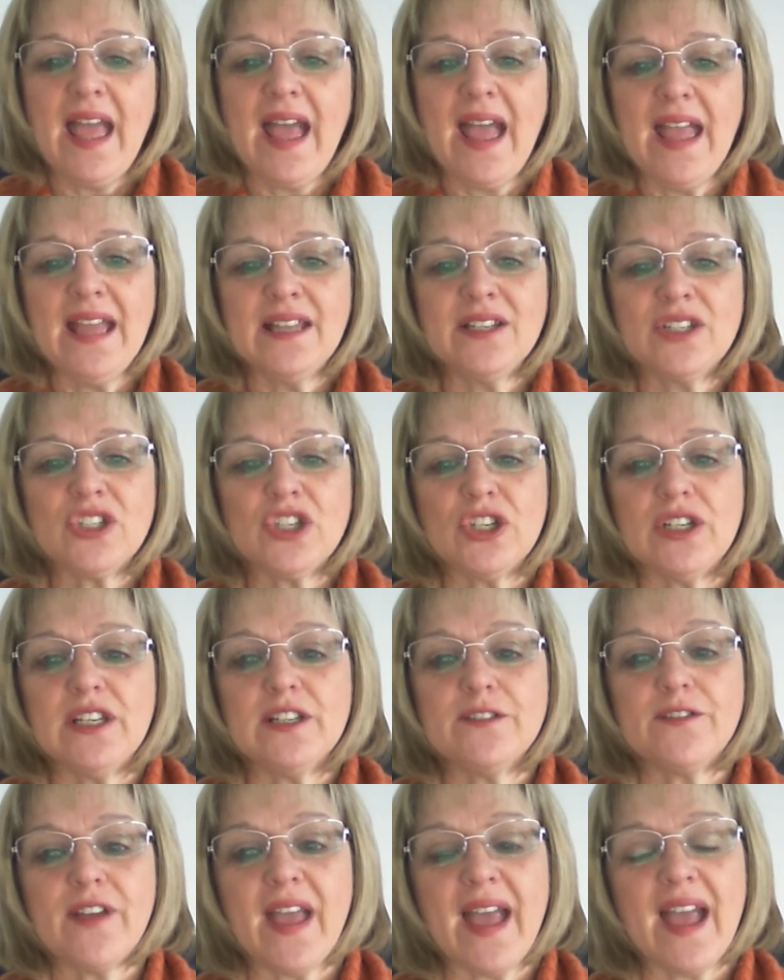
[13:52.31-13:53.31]
and to
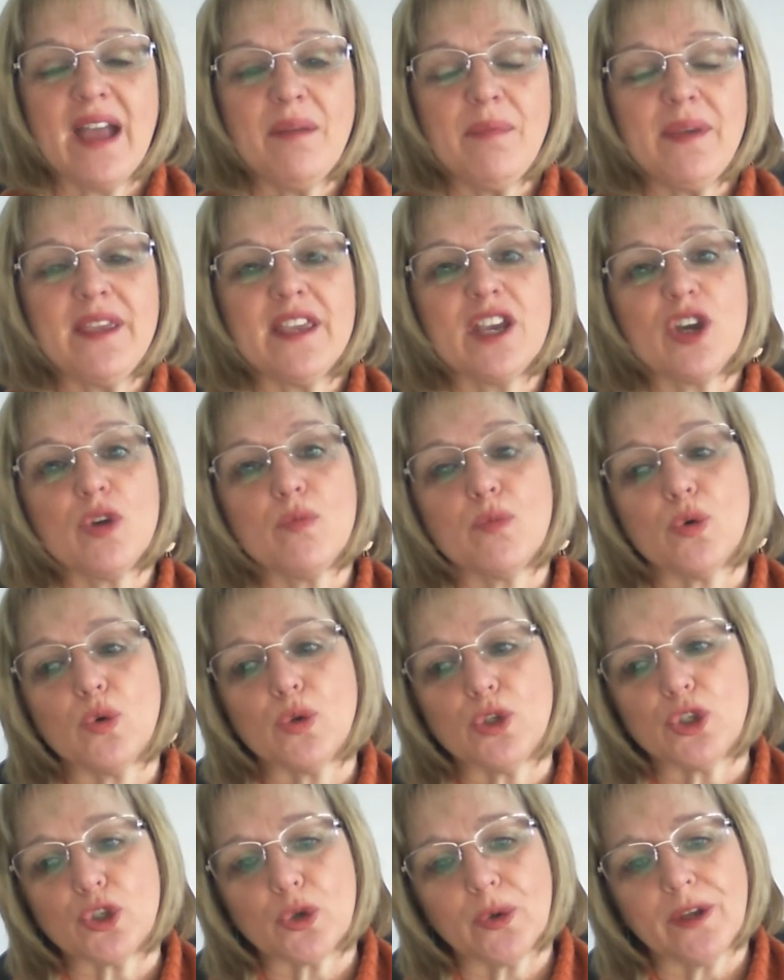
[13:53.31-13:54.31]
live happier,
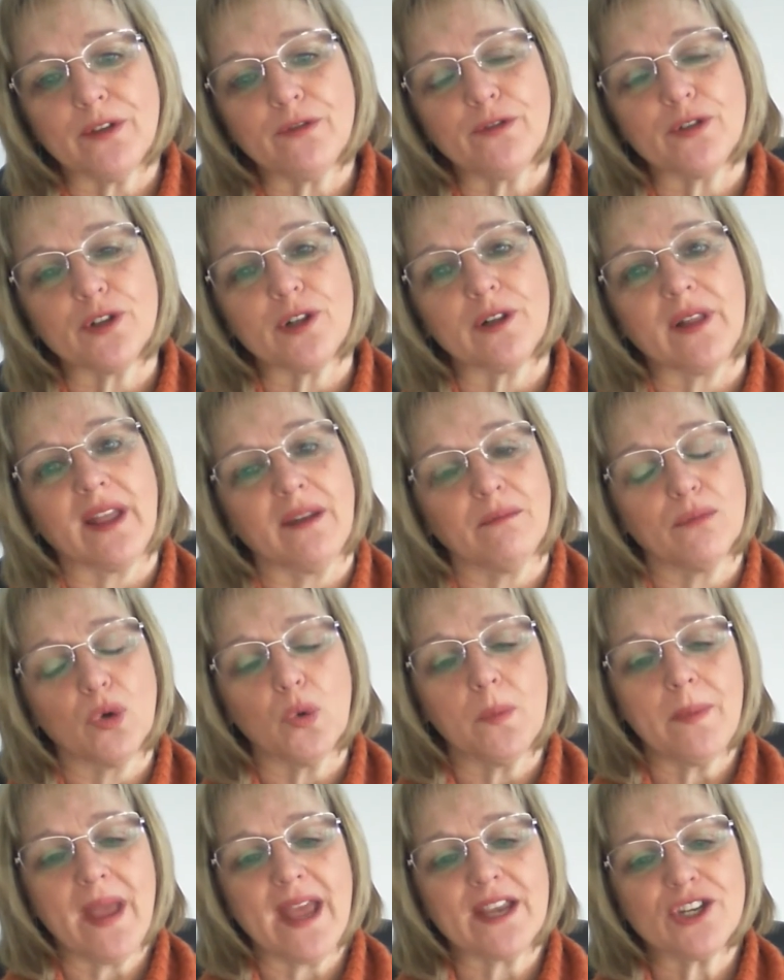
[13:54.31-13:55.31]
more joyful, and
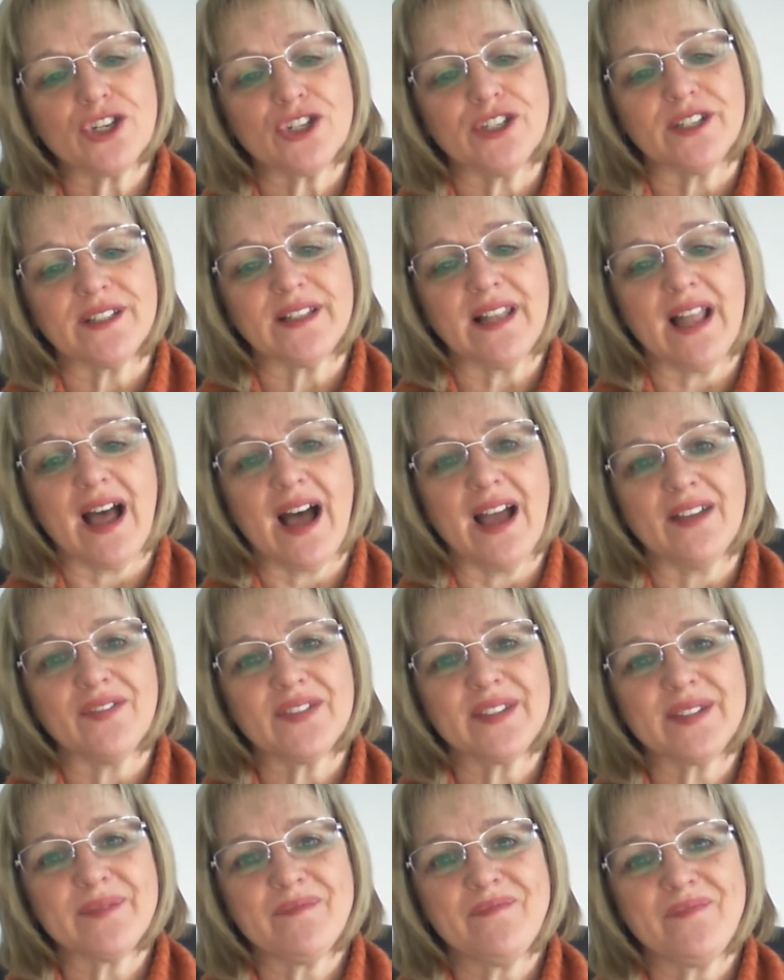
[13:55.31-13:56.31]
more passionate
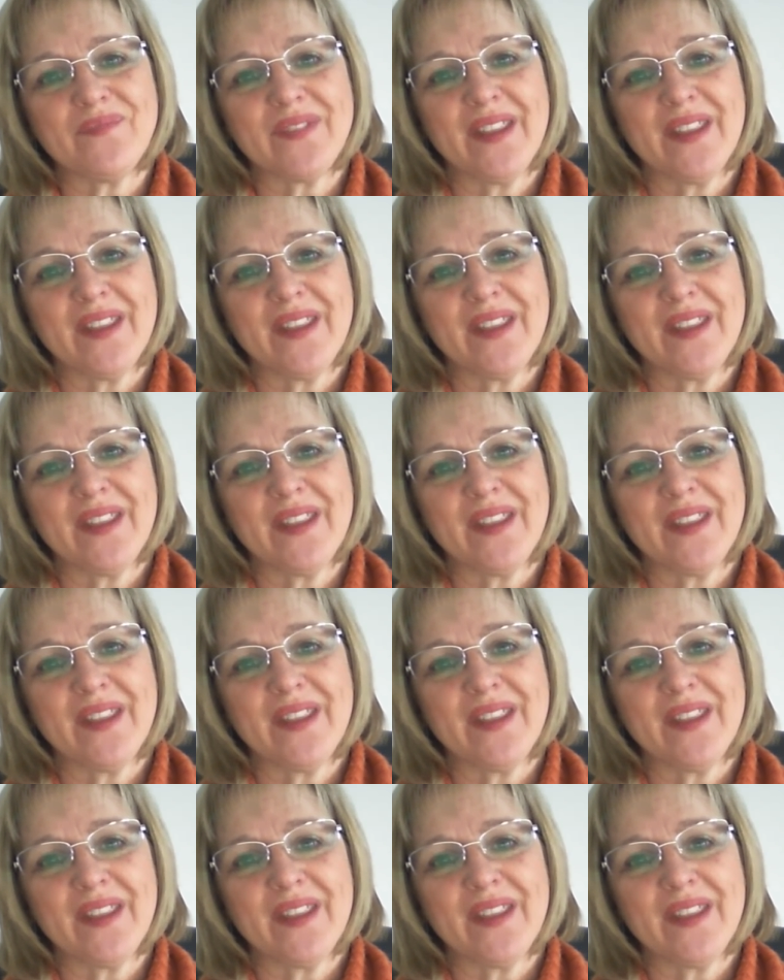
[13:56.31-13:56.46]
lives.